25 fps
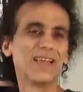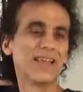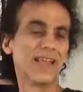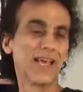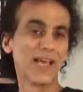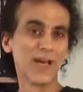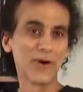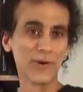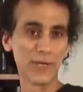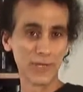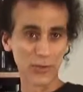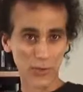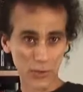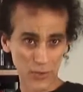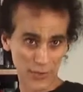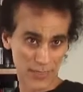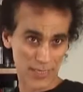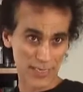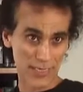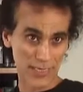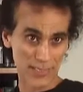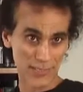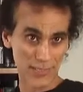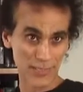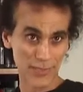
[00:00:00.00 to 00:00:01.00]
Now, in
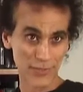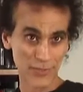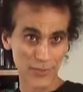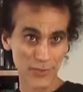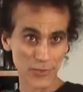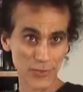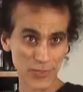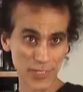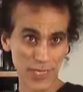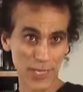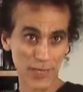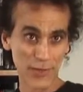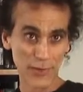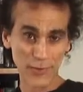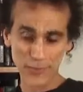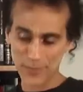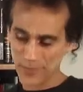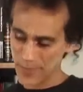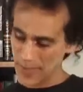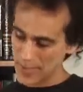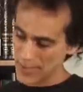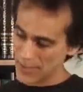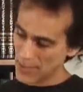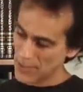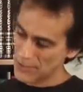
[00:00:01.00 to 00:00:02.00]
order to do so,
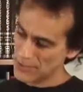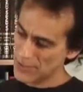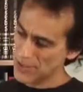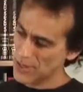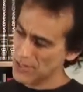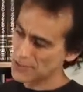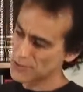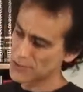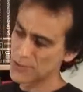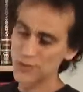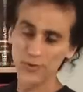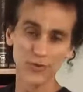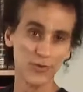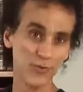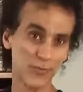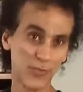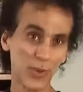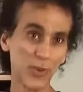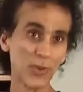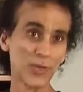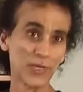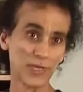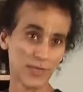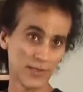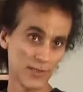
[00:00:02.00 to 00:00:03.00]
I'd like to
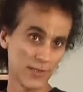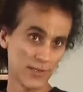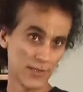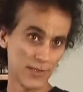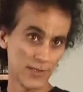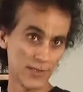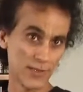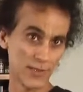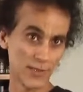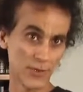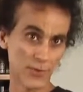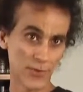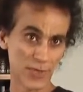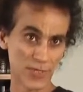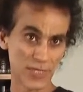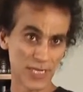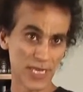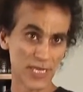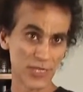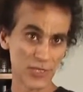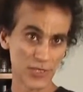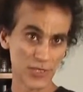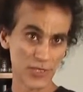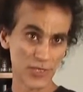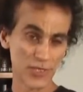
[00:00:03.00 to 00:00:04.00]
point your
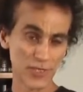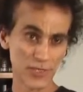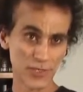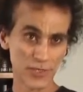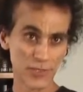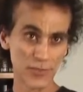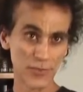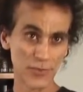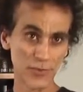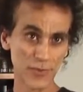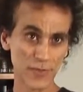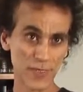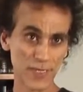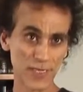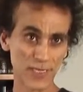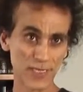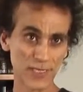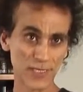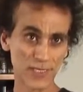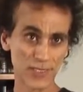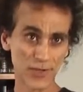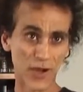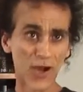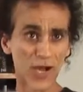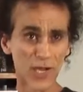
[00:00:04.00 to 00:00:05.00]
attention to the
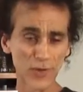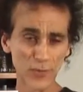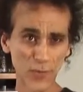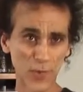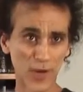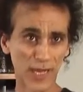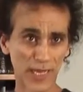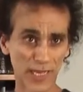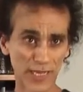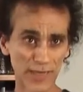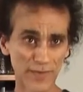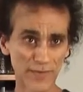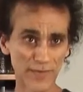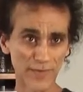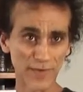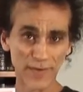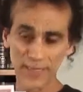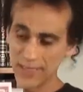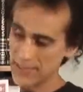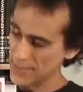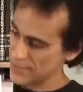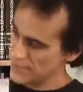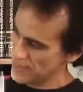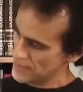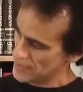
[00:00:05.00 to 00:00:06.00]
sine wave
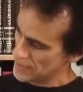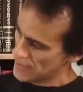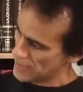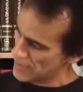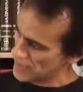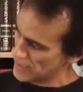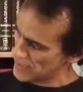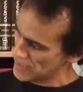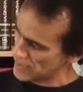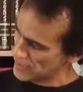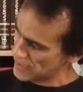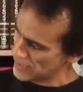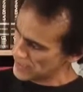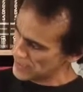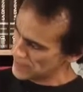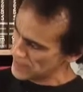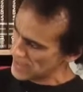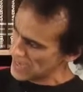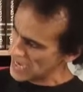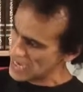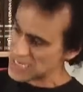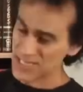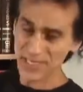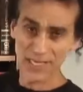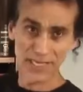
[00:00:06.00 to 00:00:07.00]

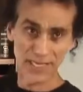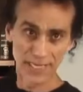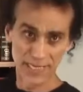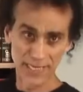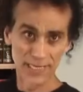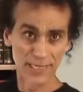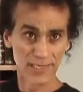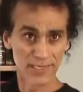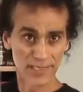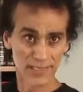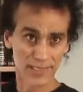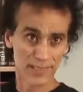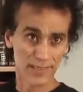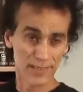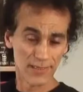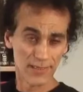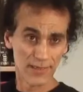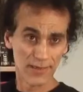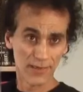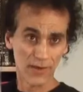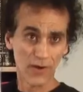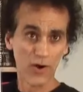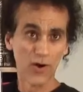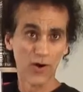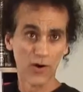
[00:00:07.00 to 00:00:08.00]
as it is
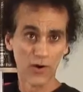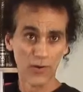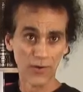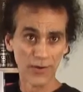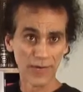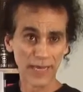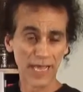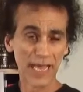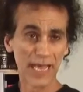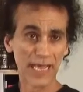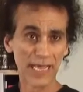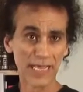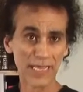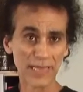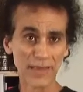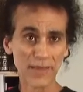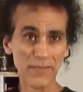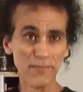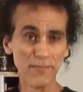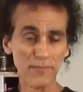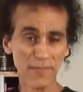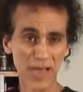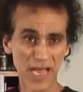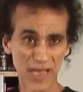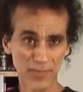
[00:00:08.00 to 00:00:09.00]
on a
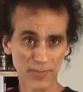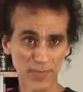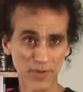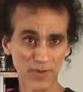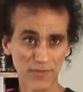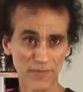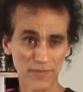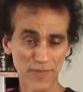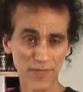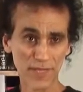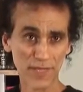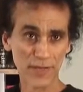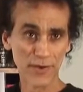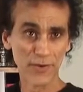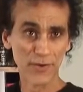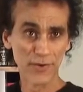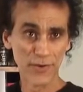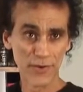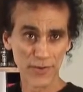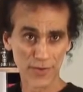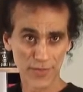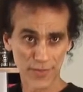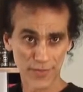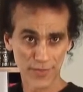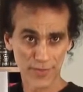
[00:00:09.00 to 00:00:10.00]
map of the
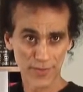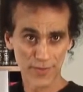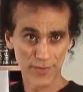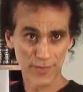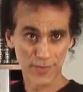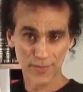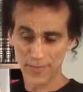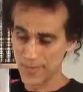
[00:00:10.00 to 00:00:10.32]
Earth.